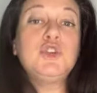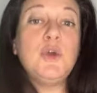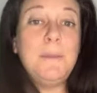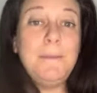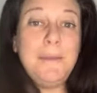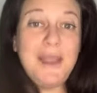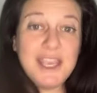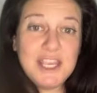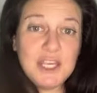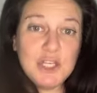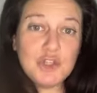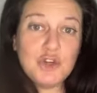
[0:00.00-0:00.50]

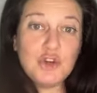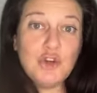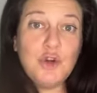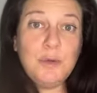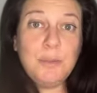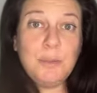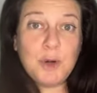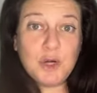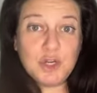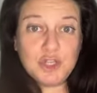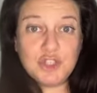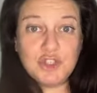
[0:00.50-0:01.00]
So making sure
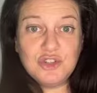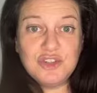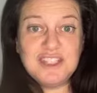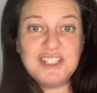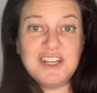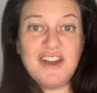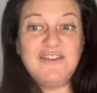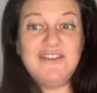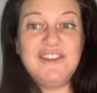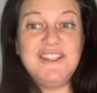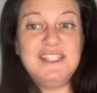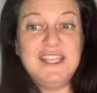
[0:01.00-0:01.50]
your personal
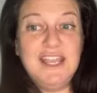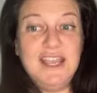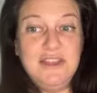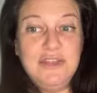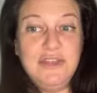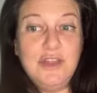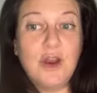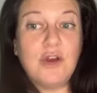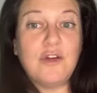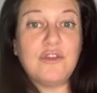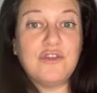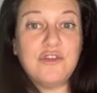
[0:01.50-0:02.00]
stuff is
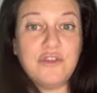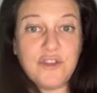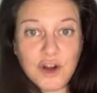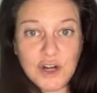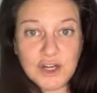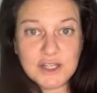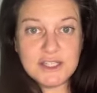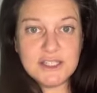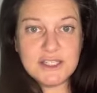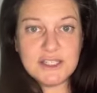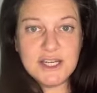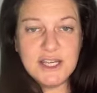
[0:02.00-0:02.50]
in there
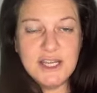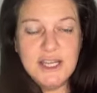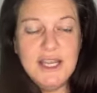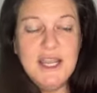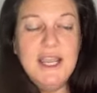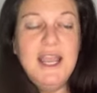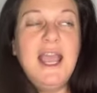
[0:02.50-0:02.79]
first.